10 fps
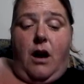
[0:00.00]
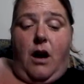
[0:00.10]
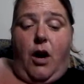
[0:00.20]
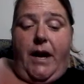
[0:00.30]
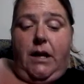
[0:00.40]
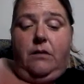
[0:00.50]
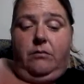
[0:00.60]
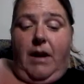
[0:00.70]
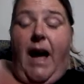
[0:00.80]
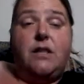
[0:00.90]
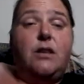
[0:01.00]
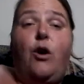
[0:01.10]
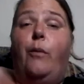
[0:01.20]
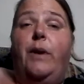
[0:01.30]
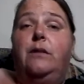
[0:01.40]
I had to
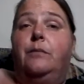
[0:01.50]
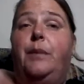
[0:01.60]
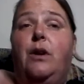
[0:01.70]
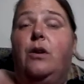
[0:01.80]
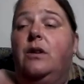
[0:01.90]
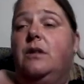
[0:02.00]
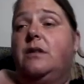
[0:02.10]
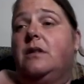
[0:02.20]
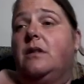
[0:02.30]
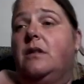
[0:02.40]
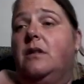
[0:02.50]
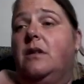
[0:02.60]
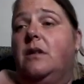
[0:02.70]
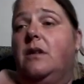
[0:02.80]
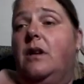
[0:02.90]
comment because
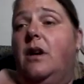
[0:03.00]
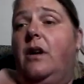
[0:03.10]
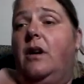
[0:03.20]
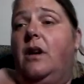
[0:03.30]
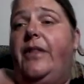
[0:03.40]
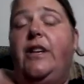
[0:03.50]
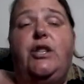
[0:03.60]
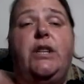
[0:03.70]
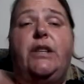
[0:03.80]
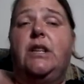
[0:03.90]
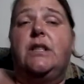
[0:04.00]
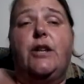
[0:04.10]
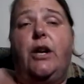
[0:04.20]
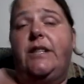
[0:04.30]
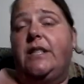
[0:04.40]
I think she thinks
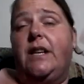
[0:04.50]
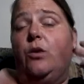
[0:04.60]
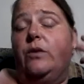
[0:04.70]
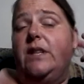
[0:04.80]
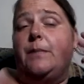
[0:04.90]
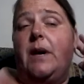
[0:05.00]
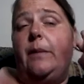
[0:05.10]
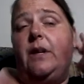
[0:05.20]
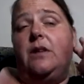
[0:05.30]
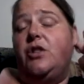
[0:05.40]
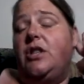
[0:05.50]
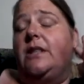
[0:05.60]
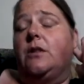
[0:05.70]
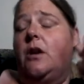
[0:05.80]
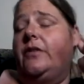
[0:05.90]
that I just get all this money because she
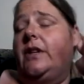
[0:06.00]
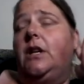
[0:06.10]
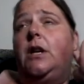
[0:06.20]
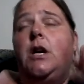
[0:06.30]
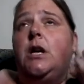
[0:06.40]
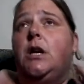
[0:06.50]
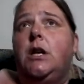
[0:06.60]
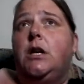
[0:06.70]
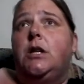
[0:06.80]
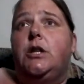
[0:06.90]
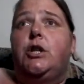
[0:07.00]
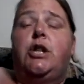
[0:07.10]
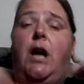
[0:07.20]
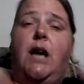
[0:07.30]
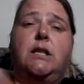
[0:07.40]
says that
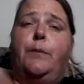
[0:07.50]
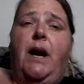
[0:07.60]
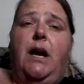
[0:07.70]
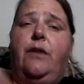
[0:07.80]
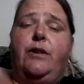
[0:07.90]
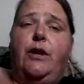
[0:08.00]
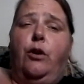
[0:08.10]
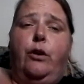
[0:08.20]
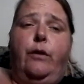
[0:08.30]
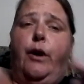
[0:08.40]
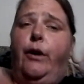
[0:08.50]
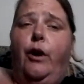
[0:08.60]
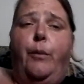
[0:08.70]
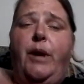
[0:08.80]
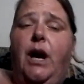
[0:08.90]
she has to pay everything on her own.
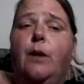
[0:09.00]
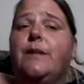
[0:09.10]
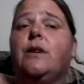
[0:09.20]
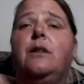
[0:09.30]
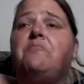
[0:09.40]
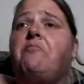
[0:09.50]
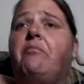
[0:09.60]
Nobody helps her.